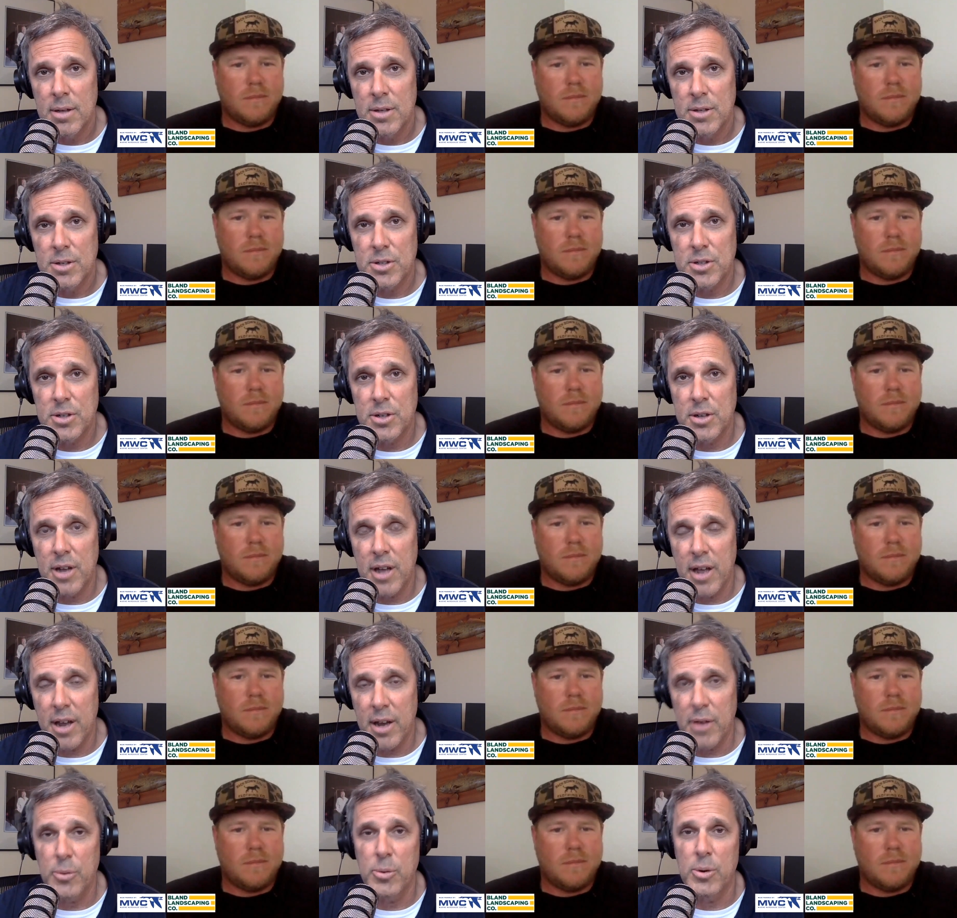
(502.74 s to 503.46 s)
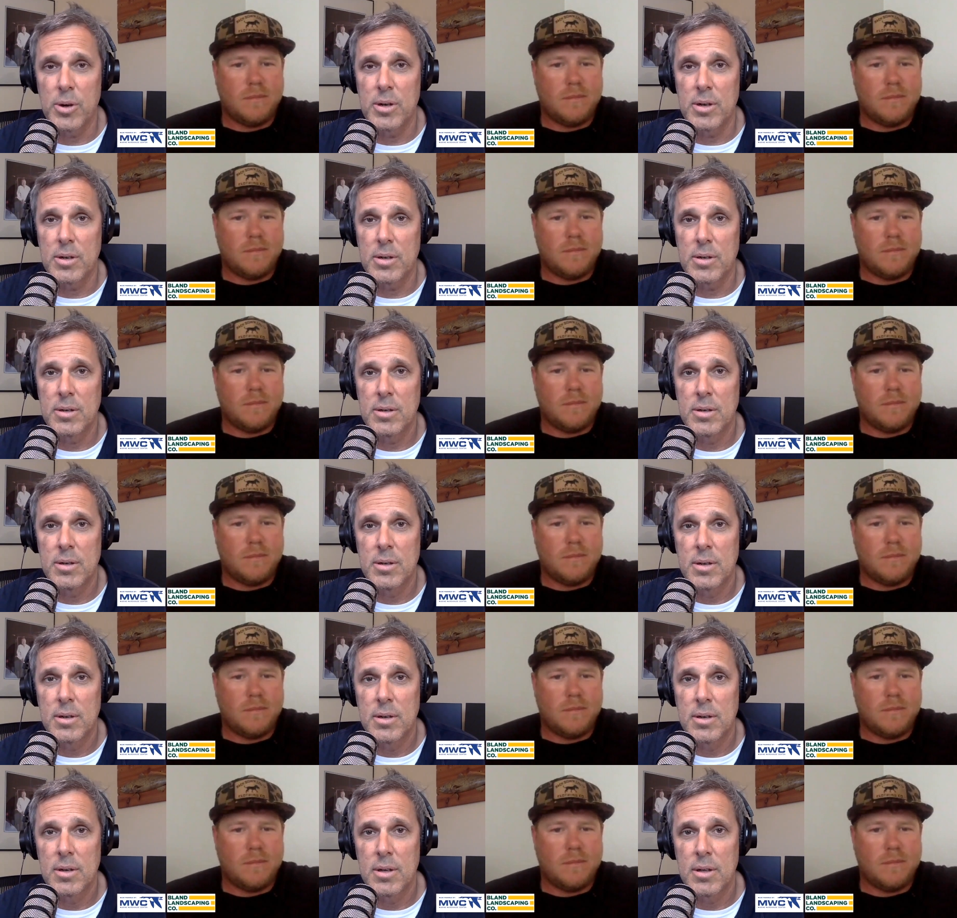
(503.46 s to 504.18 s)
Speaker 1: should anyone
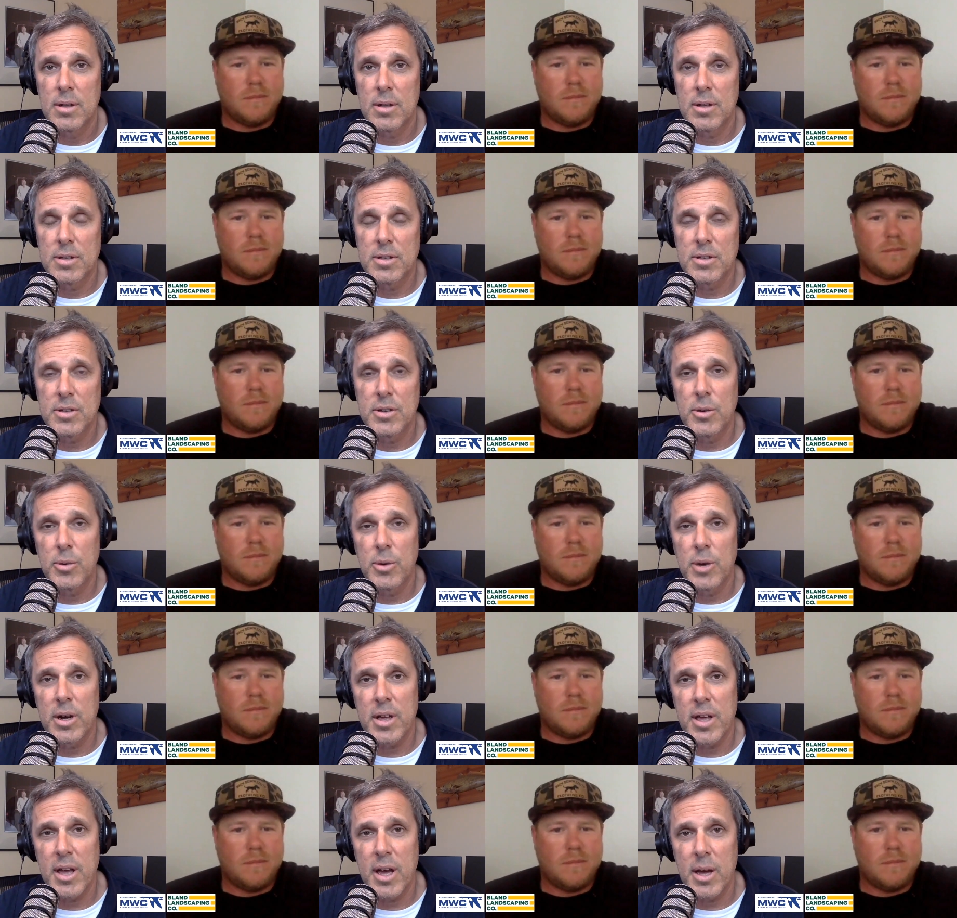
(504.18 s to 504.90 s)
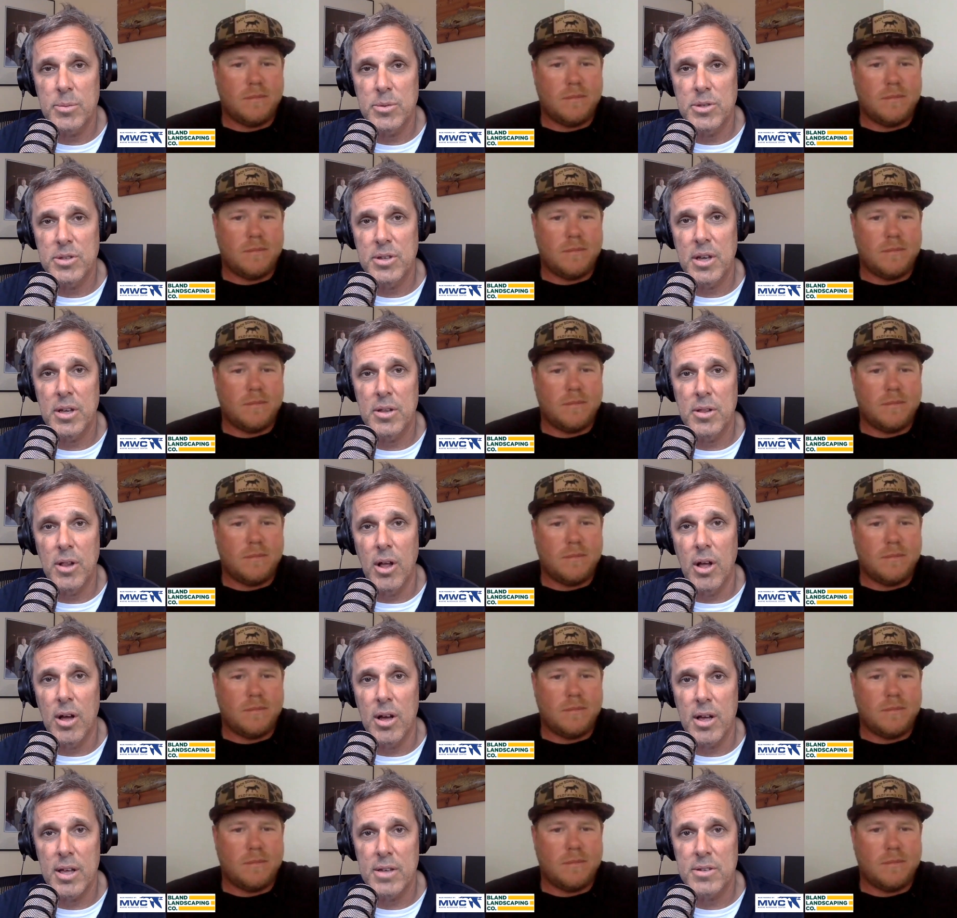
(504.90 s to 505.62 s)
listen to what Captain Zane
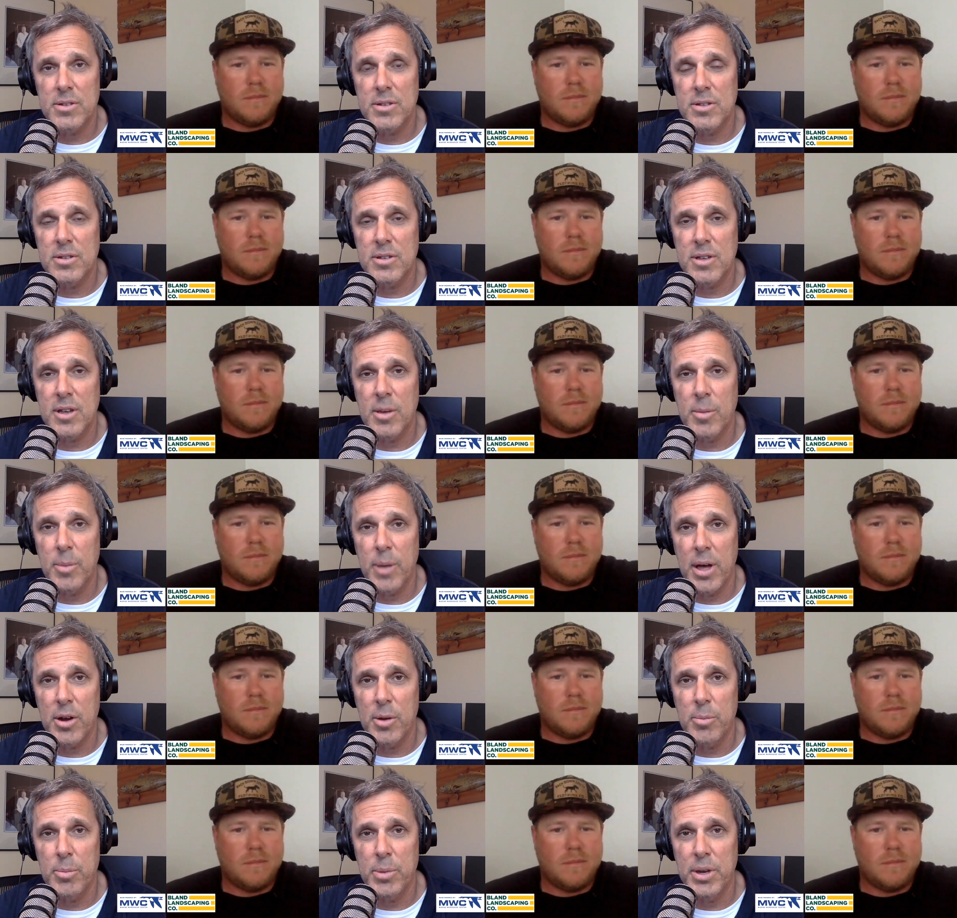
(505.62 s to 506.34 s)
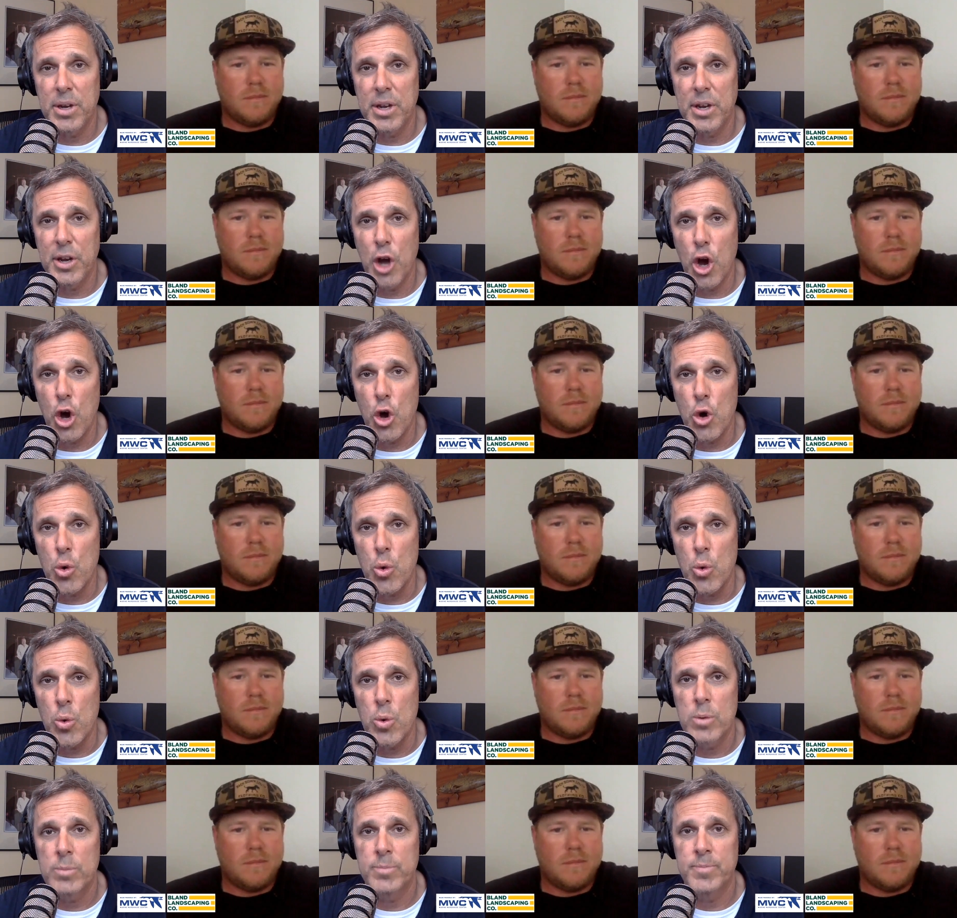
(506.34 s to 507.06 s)
Long has to say about a
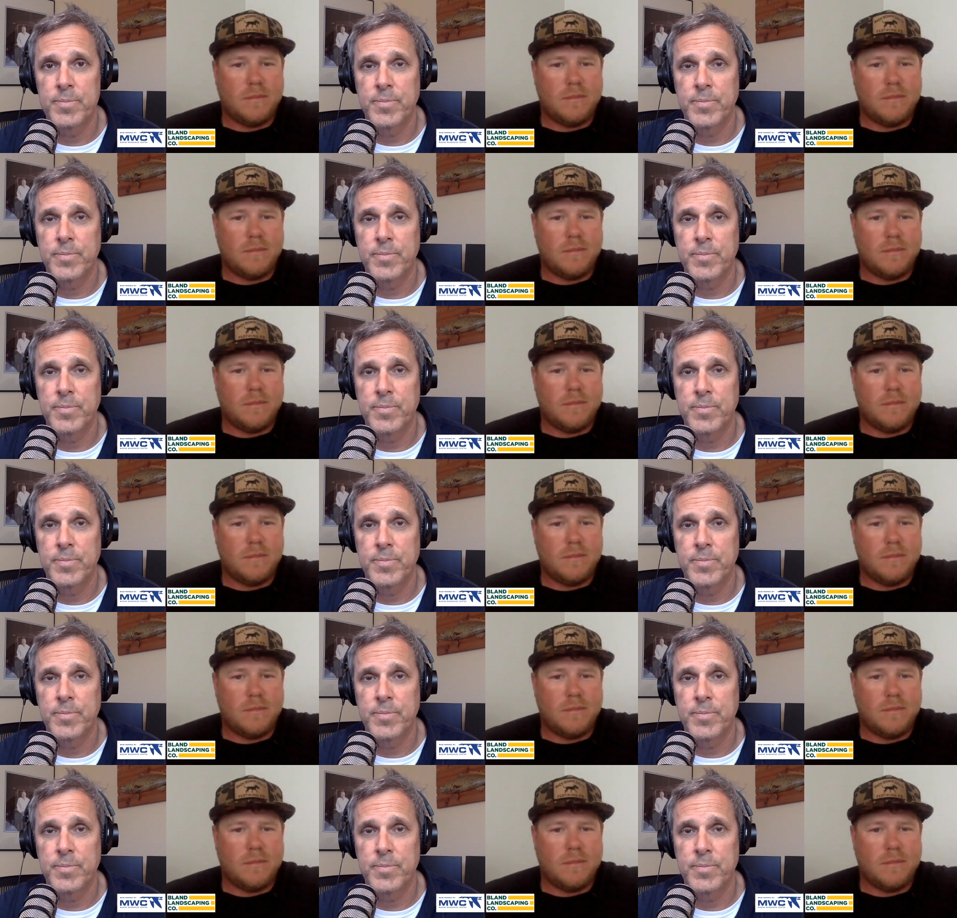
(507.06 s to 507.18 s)
Bonito?